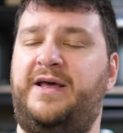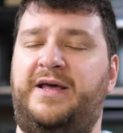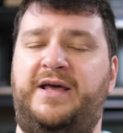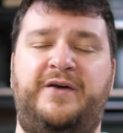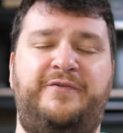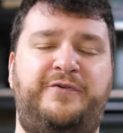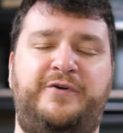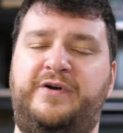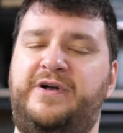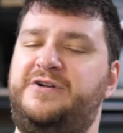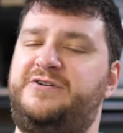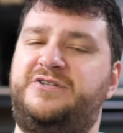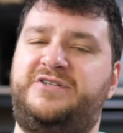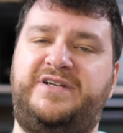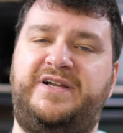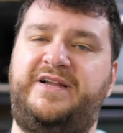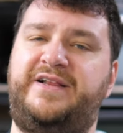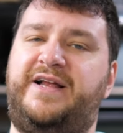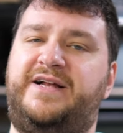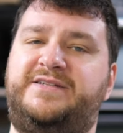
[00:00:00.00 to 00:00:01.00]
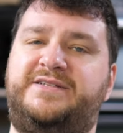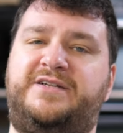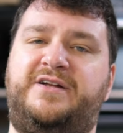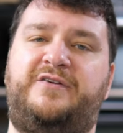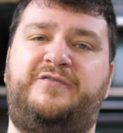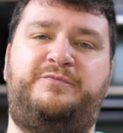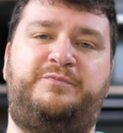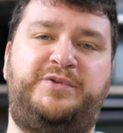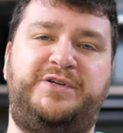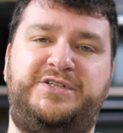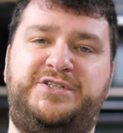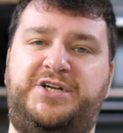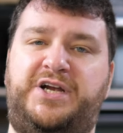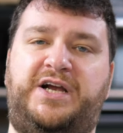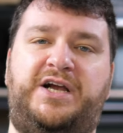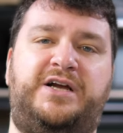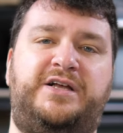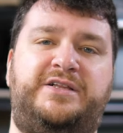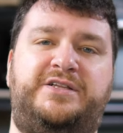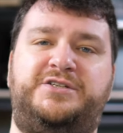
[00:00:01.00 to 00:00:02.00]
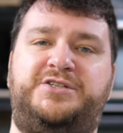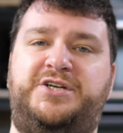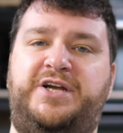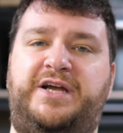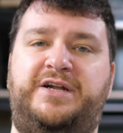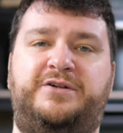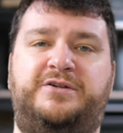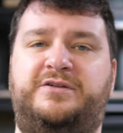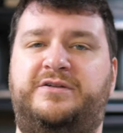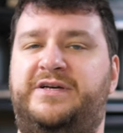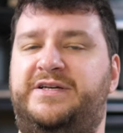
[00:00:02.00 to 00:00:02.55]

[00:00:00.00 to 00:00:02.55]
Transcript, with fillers: If you're interested in that stuff, please check out the channel,